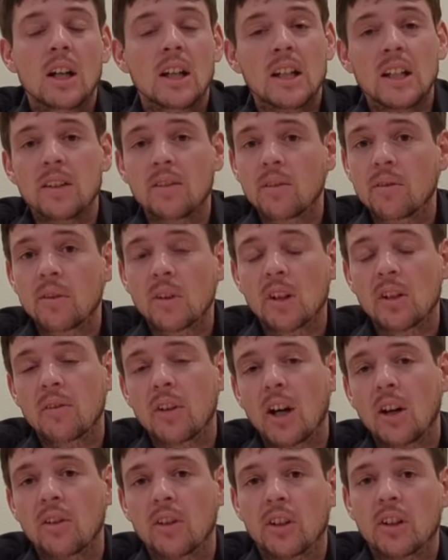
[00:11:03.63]
even if you live
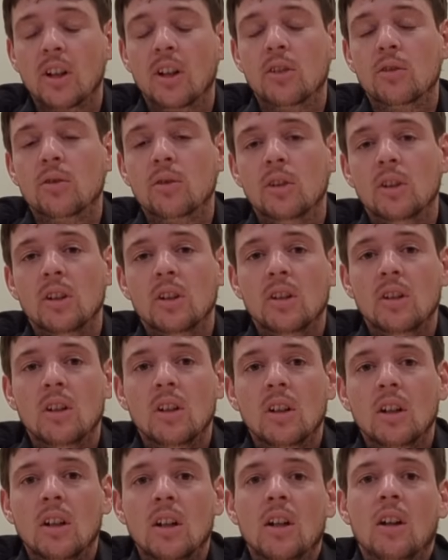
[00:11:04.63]
out in the country,
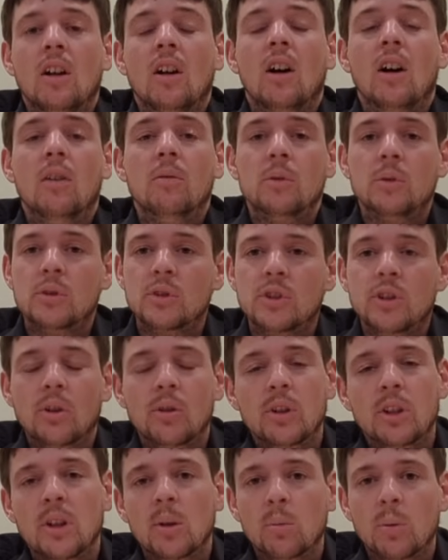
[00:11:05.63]
you still
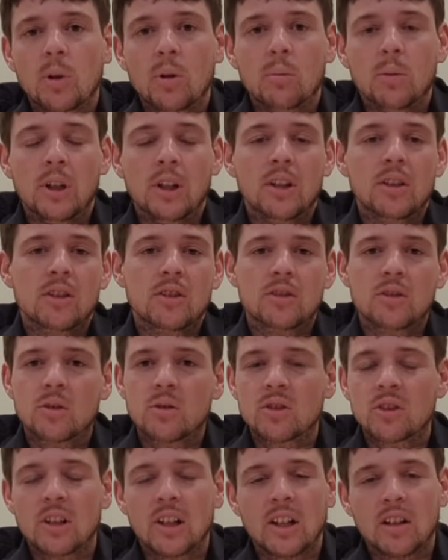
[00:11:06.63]
need a permit. It's
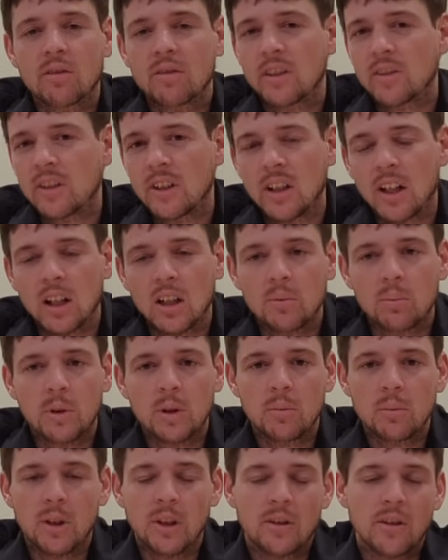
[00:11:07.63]
usually like a $50
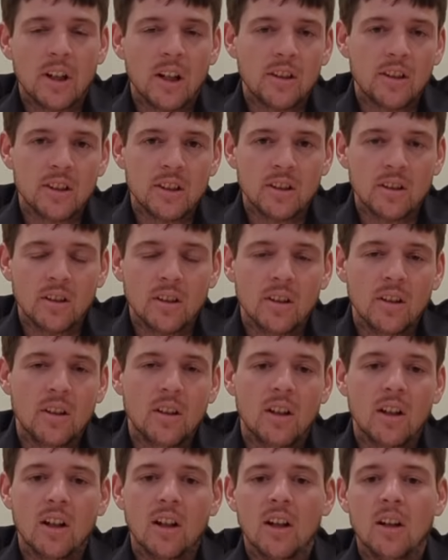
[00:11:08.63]
permit around here.
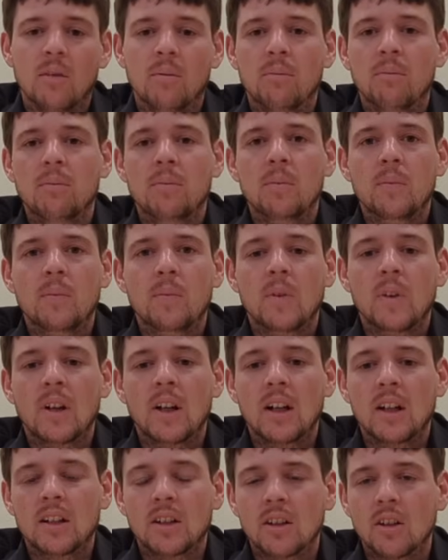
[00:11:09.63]

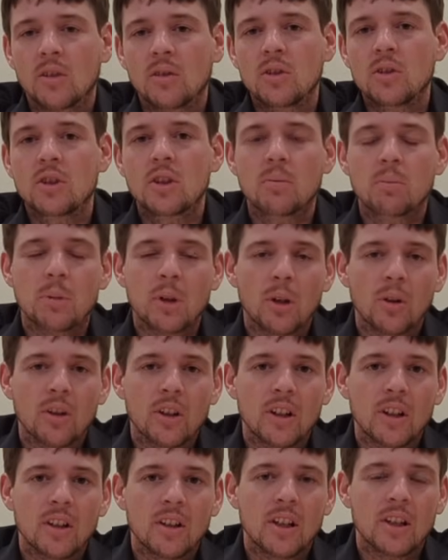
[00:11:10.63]
You can build
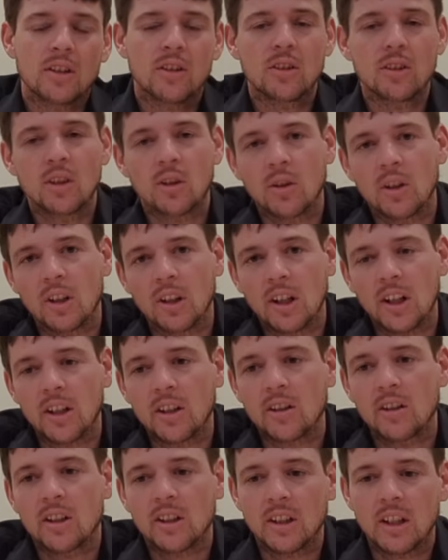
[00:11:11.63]
it and you can go in
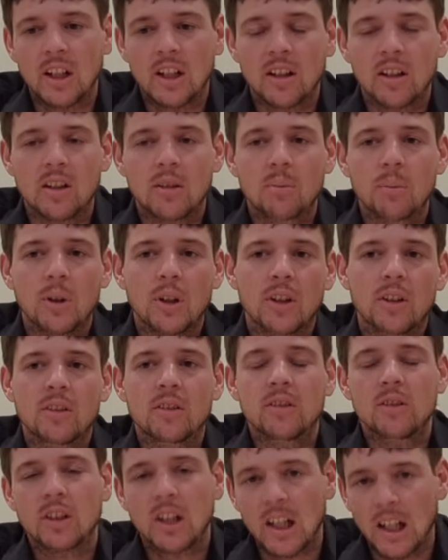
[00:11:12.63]
later and get it, but
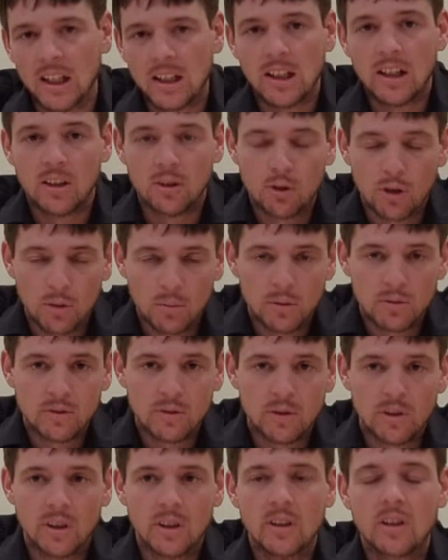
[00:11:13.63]
you can get in trouble
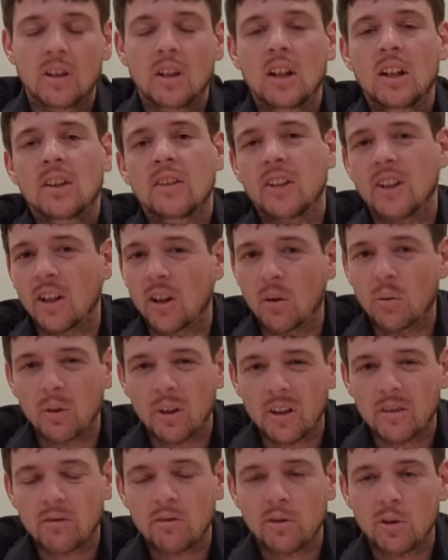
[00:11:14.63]
for it. They don't
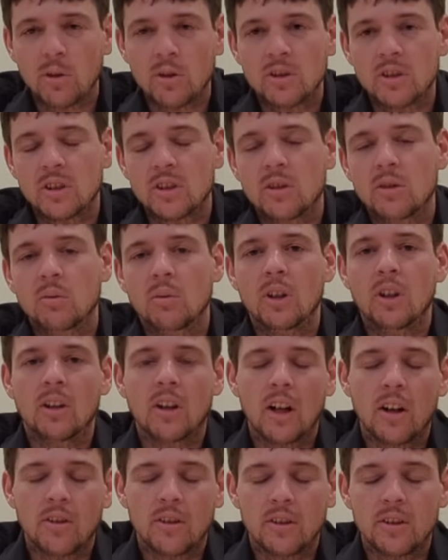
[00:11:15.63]
really enforce it too well
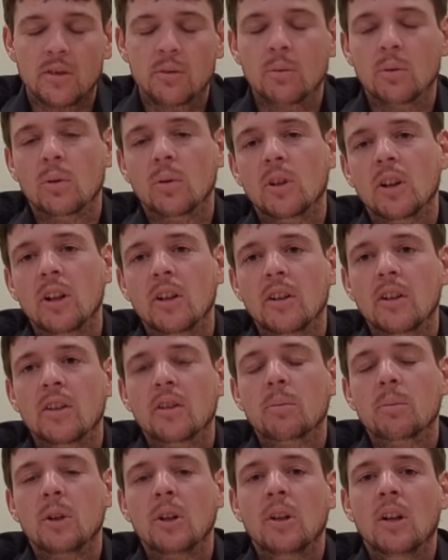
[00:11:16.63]
out in these rural areas,
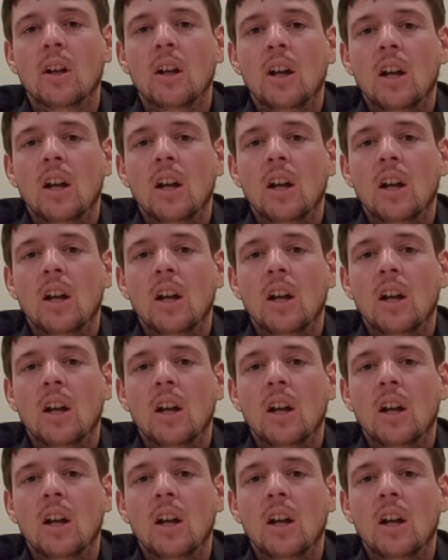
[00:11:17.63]
but